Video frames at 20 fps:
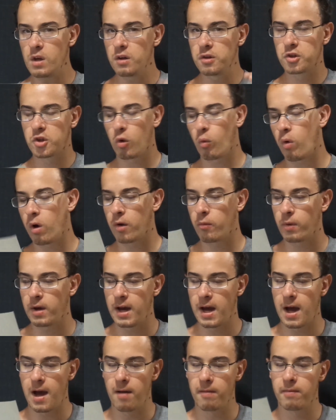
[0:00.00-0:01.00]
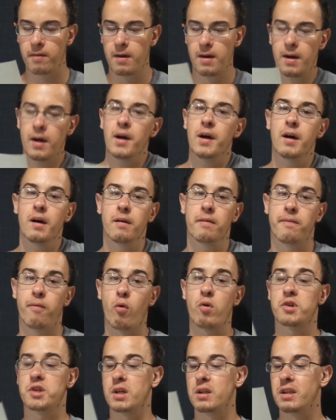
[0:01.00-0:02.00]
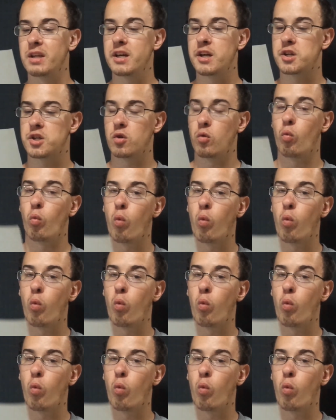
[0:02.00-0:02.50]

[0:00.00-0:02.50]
to 1 we have Force Unleashed